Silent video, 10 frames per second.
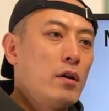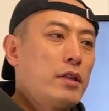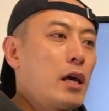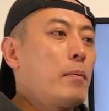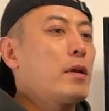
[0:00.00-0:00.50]

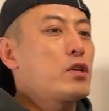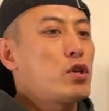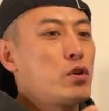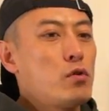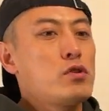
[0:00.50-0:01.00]
they're gonna make a
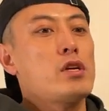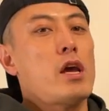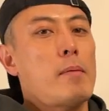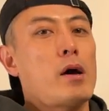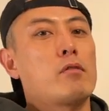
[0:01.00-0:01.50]
huge
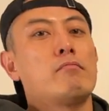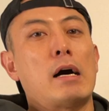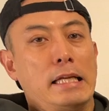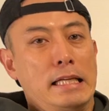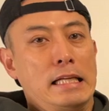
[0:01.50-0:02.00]
amount of
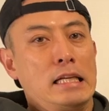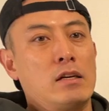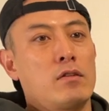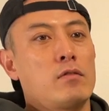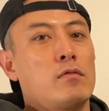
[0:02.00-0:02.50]
money
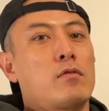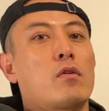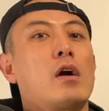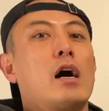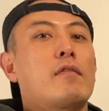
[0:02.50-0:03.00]

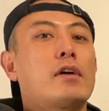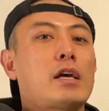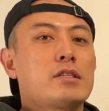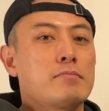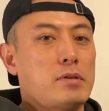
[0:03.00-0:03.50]
for
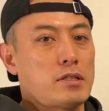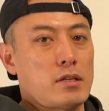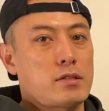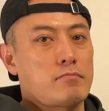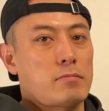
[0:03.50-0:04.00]
advertising
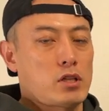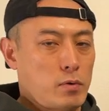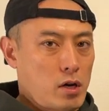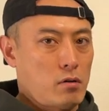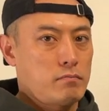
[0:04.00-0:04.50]
business, as
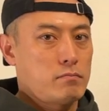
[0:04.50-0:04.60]
we know.